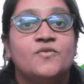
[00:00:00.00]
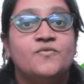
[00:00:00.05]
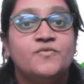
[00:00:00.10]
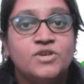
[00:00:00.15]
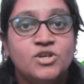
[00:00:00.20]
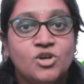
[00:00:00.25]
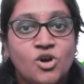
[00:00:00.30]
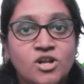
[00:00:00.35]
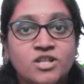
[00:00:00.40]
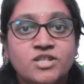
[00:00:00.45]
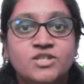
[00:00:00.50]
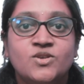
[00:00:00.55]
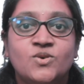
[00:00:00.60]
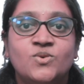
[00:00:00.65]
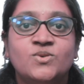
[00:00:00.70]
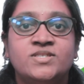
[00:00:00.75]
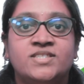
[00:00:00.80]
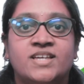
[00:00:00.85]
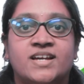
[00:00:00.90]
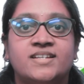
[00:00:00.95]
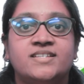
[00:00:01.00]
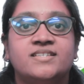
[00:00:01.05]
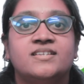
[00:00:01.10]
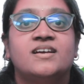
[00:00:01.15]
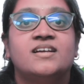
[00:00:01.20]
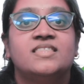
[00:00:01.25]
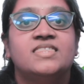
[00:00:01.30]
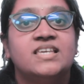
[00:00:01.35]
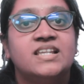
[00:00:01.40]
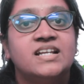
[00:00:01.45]
We all know that
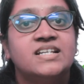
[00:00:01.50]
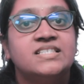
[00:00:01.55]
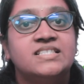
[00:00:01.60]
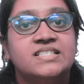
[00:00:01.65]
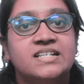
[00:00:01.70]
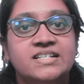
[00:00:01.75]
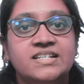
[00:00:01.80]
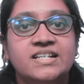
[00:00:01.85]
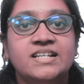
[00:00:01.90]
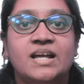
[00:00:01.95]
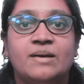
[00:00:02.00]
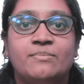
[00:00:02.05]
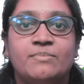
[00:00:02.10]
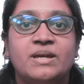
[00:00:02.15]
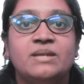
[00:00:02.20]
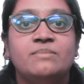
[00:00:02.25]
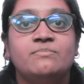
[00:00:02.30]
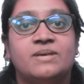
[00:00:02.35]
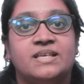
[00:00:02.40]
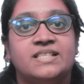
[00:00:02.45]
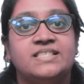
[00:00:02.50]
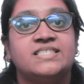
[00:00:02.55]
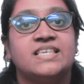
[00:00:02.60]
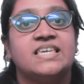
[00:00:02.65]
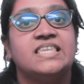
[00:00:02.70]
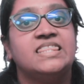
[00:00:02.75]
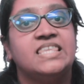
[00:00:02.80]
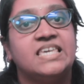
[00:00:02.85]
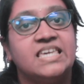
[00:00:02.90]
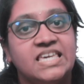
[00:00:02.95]
there are certain amendments
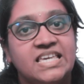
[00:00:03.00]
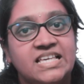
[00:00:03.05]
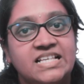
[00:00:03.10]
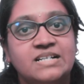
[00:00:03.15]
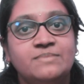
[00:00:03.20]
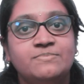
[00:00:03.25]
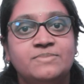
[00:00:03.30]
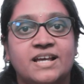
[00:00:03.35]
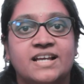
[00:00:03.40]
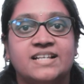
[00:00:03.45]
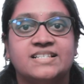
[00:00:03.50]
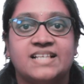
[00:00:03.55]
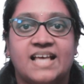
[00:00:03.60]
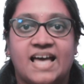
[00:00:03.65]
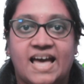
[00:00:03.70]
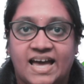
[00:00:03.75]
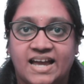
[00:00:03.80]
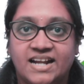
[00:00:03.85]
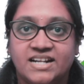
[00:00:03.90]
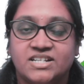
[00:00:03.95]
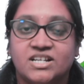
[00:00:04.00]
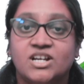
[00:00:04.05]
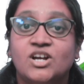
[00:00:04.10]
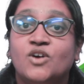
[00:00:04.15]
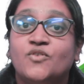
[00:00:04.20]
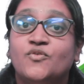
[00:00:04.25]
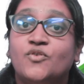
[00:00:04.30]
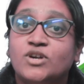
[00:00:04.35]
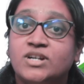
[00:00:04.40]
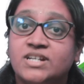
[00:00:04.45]
in the Income Tax Act
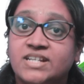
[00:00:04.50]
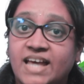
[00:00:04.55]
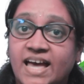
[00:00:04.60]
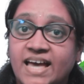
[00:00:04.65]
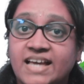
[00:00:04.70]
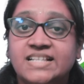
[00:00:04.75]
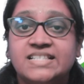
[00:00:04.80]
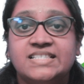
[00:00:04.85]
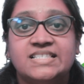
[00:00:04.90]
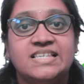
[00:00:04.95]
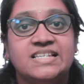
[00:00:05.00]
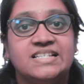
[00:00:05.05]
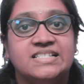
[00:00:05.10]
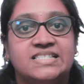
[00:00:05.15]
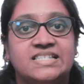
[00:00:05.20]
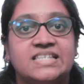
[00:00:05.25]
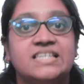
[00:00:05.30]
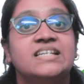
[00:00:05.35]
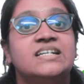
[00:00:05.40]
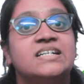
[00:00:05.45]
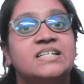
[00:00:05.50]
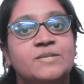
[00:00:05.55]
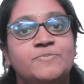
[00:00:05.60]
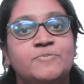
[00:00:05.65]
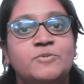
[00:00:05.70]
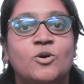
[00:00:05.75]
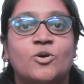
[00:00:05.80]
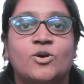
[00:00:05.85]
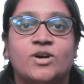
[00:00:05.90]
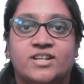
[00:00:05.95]
for taxing the
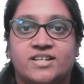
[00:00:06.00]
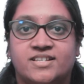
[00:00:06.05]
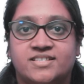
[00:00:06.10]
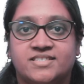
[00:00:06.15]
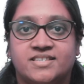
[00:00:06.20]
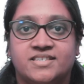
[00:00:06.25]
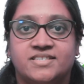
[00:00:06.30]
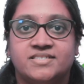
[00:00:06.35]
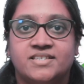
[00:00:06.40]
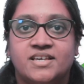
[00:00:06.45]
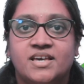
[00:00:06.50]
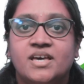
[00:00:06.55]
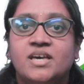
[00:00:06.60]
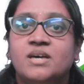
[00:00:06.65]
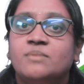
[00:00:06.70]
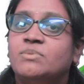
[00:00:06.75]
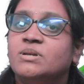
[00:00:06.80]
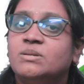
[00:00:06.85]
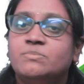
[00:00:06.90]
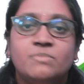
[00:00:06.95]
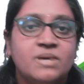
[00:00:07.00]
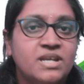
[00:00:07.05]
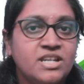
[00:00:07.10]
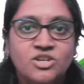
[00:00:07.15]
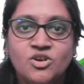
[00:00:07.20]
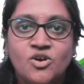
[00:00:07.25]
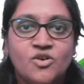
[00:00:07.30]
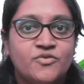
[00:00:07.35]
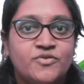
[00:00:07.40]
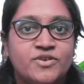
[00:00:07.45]
cryptocurrencies, but
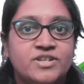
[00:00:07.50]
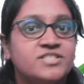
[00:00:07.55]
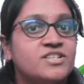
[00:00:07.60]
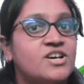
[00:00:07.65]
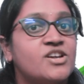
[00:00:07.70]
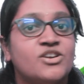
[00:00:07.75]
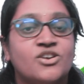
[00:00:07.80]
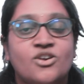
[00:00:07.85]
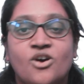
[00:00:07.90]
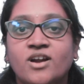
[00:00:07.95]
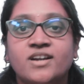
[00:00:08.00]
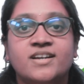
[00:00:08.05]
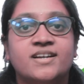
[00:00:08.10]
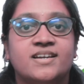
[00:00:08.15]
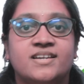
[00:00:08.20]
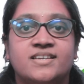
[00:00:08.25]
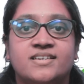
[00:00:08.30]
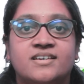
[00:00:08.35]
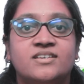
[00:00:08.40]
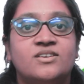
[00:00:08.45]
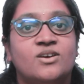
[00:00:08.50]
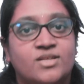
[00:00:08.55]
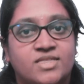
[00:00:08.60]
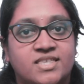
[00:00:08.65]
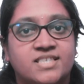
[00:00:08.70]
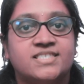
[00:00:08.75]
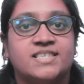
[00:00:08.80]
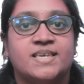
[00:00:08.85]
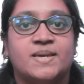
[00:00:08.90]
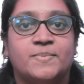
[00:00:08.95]
many of us are not clear on
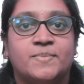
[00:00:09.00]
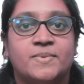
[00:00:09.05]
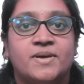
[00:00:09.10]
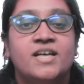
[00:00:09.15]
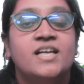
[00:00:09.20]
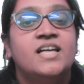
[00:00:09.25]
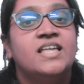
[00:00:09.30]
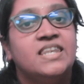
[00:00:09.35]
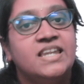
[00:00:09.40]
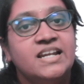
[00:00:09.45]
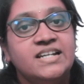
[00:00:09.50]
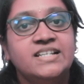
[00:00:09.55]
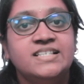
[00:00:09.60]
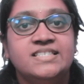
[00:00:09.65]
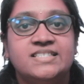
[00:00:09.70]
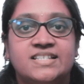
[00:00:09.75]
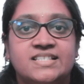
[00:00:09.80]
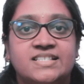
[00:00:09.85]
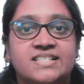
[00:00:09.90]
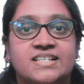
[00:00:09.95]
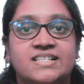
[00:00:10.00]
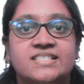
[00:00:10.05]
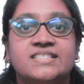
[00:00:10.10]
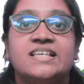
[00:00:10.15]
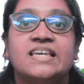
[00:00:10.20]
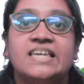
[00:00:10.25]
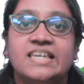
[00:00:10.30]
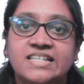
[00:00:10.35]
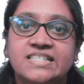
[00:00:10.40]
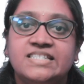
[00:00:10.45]
the same. Let us discuss
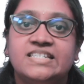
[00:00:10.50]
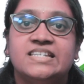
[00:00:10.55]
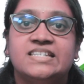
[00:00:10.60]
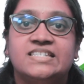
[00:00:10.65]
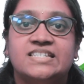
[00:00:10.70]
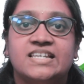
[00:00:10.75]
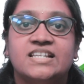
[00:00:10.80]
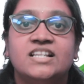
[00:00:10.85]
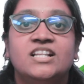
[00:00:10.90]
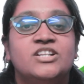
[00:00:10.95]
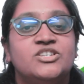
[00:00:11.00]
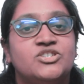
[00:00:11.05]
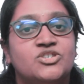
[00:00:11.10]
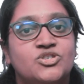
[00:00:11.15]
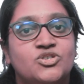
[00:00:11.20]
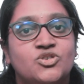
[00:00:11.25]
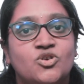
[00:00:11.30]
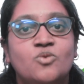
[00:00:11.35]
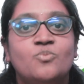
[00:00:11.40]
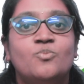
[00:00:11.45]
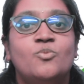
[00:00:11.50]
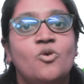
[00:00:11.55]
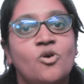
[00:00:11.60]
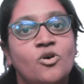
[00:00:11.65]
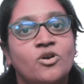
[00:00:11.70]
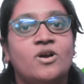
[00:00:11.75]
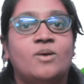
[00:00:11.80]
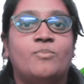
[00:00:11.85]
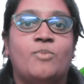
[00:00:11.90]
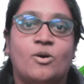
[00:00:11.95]
in detail to know
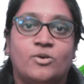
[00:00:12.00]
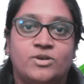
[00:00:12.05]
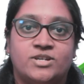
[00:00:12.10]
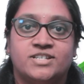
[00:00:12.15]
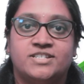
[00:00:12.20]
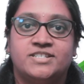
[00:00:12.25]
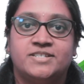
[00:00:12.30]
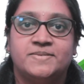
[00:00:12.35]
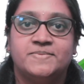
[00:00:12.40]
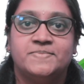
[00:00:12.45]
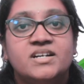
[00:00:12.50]
more about it.